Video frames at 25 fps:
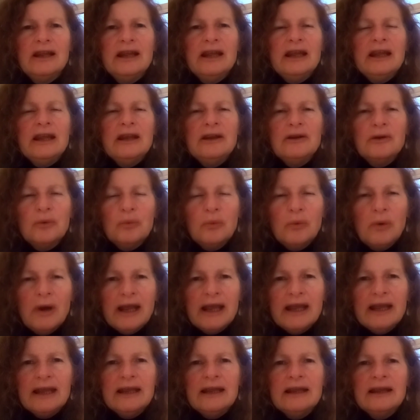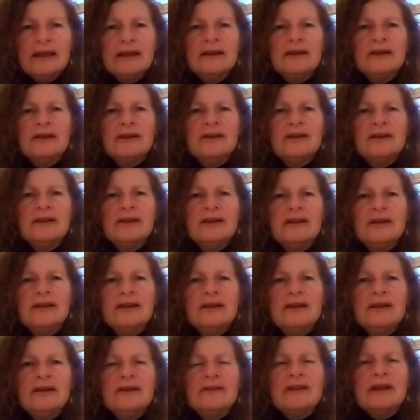in a way
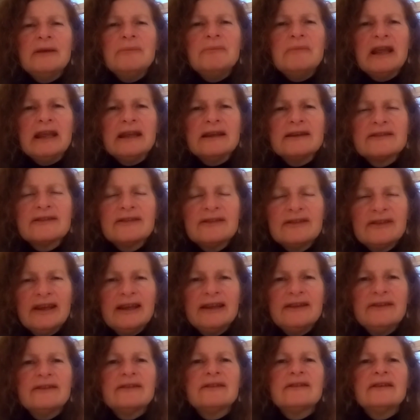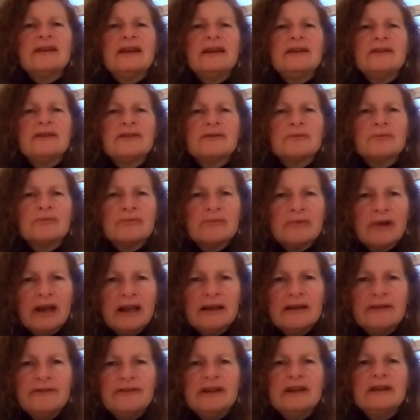that makes sense and is
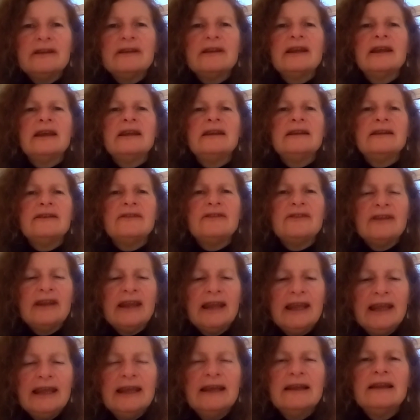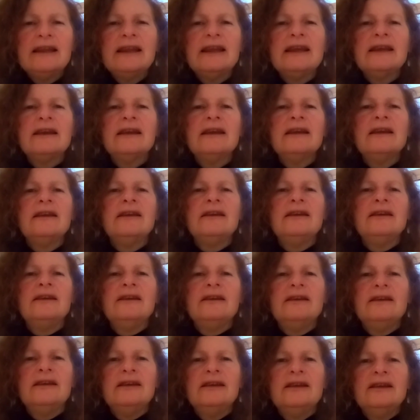relevant and is healing
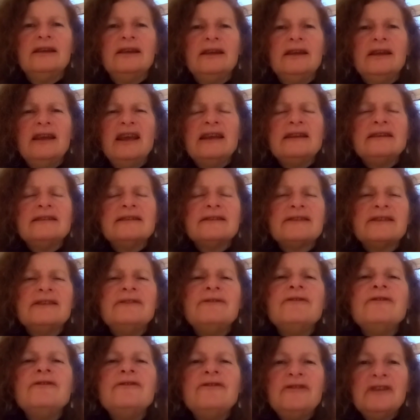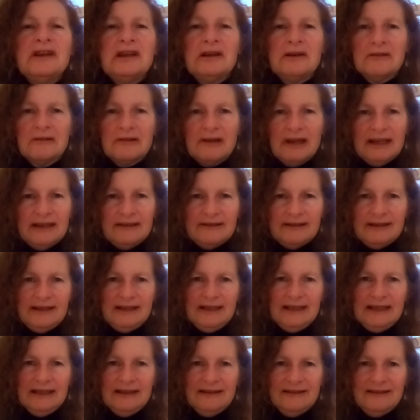and is
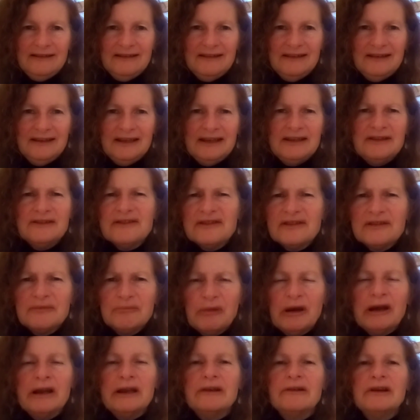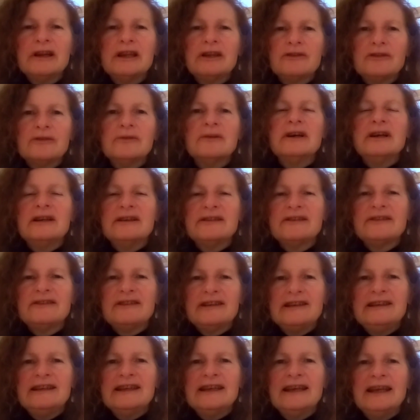invigorating, inspiring to us
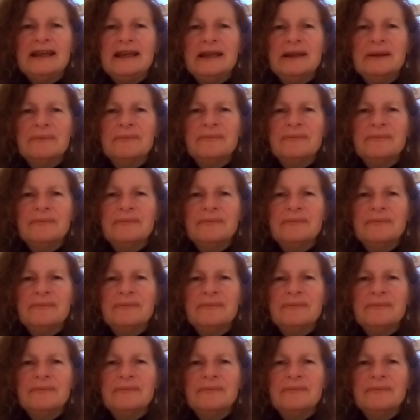today.